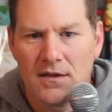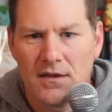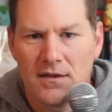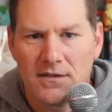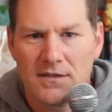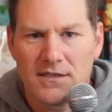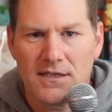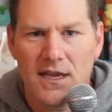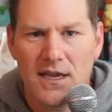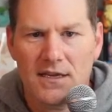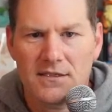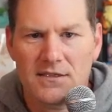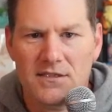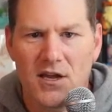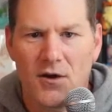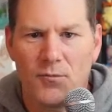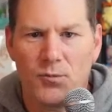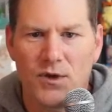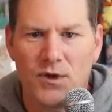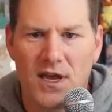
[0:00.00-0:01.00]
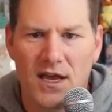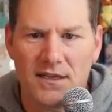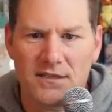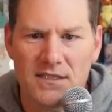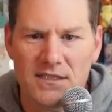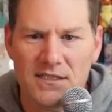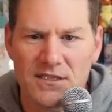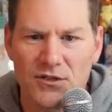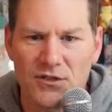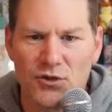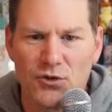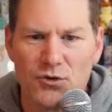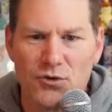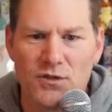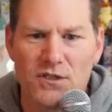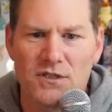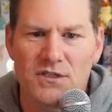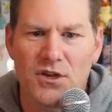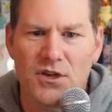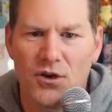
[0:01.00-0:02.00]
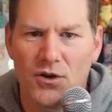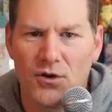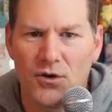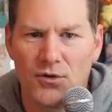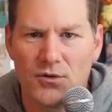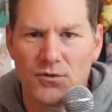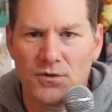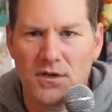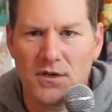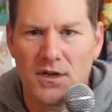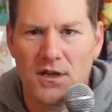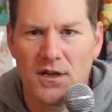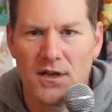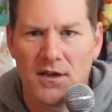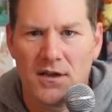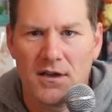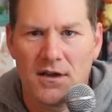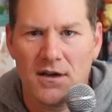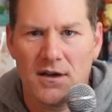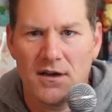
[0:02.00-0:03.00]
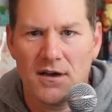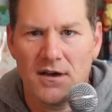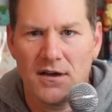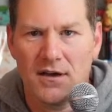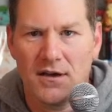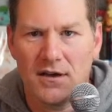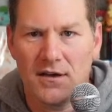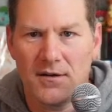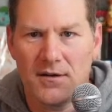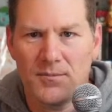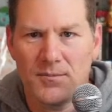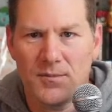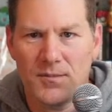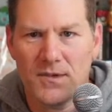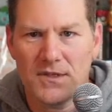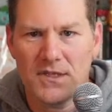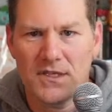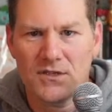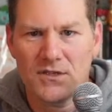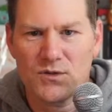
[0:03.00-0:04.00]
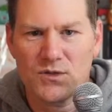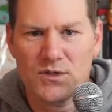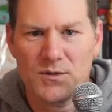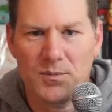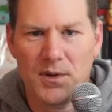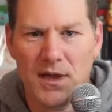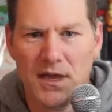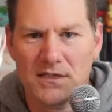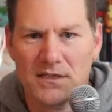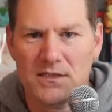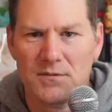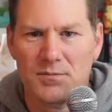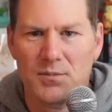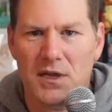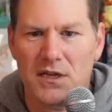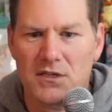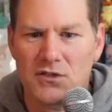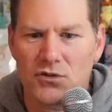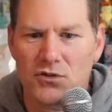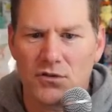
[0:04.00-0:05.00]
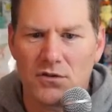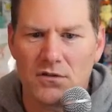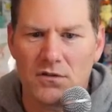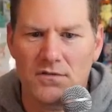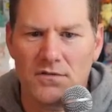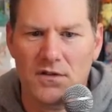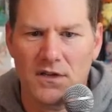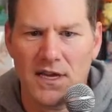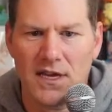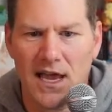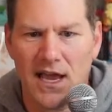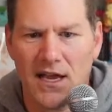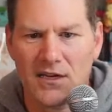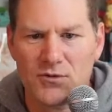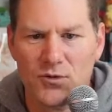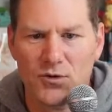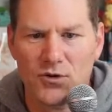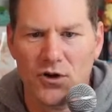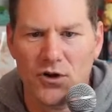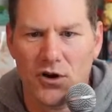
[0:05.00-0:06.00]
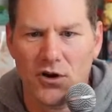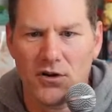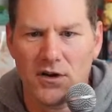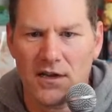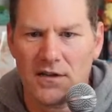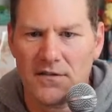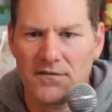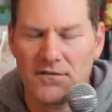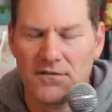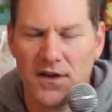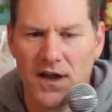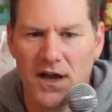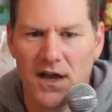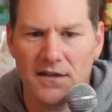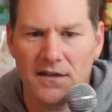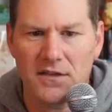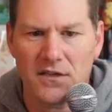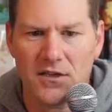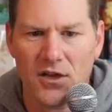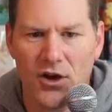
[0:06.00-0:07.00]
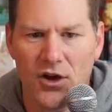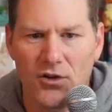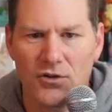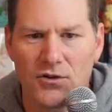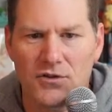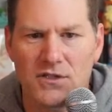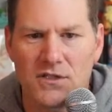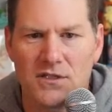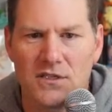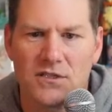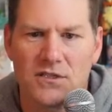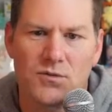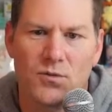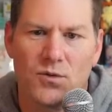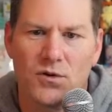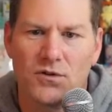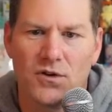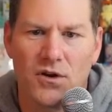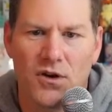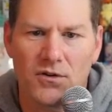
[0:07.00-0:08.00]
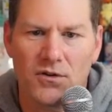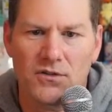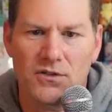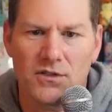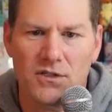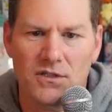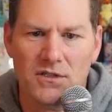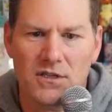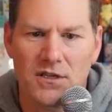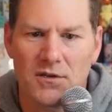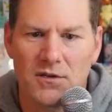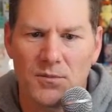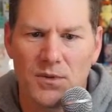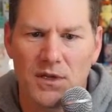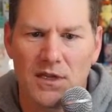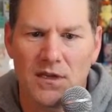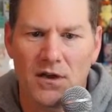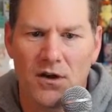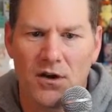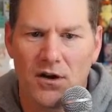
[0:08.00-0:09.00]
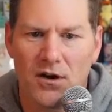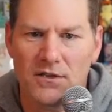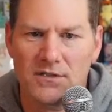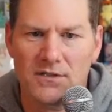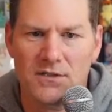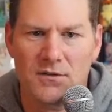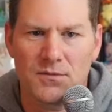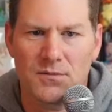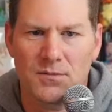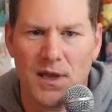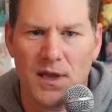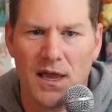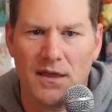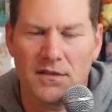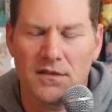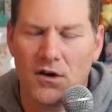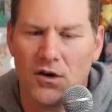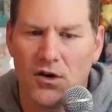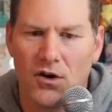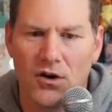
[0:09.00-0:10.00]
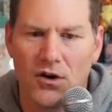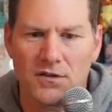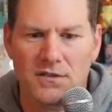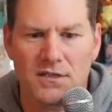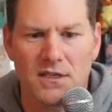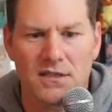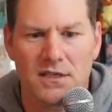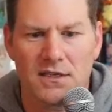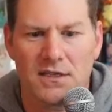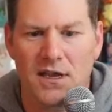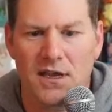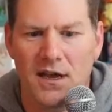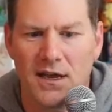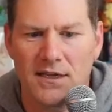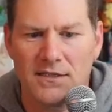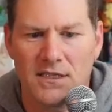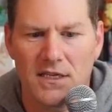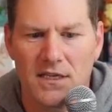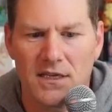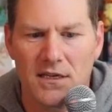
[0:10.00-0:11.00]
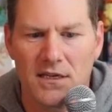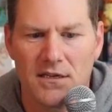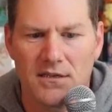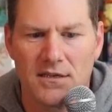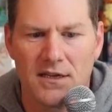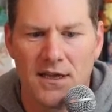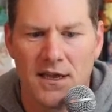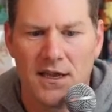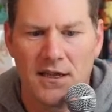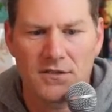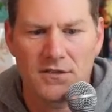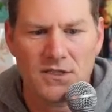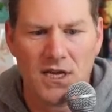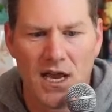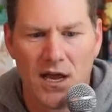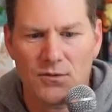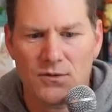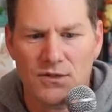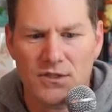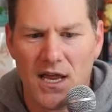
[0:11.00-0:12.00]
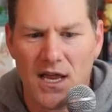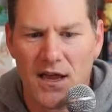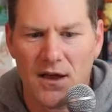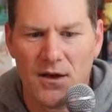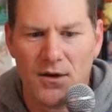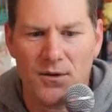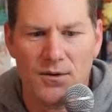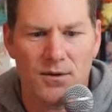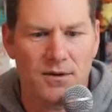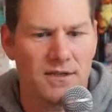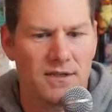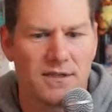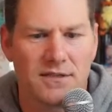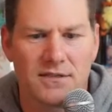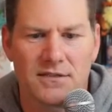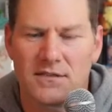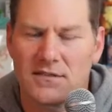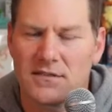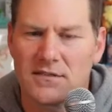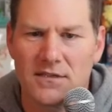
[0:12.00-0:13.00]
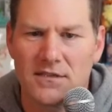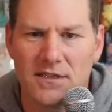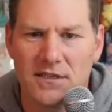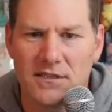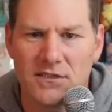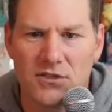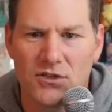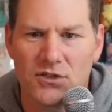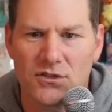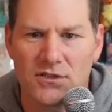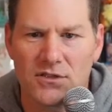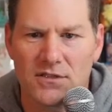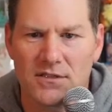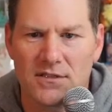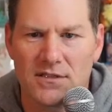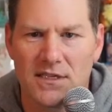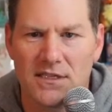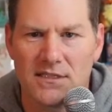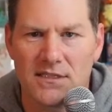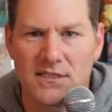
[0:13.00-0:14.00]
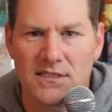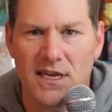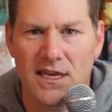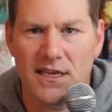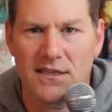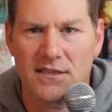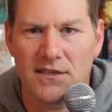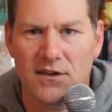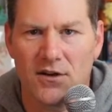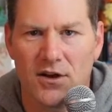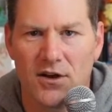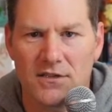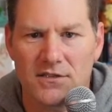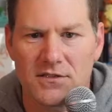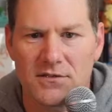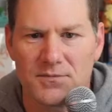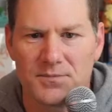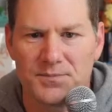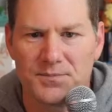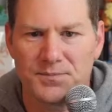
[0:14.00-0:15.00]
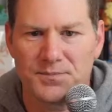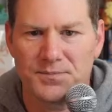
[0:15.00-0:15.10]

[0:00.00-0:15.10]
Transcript: Next up, we got this Lunatone. This was the best picture of an actual card I can find. The colors in this one are just going to be awesome, and the art that the guy did, Sao, is just insanely awesome.